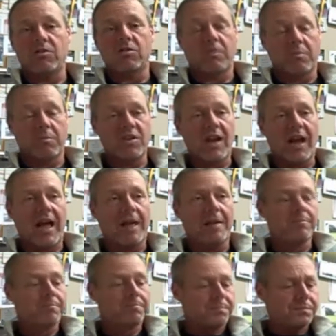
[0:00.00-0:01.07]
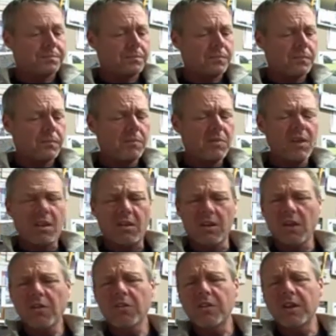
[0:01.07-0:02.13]
some time.
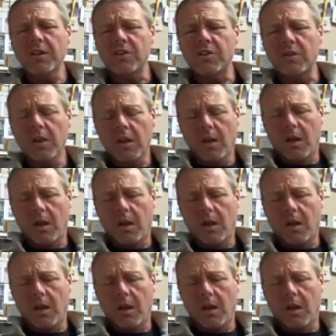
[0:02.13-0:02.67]
The other thing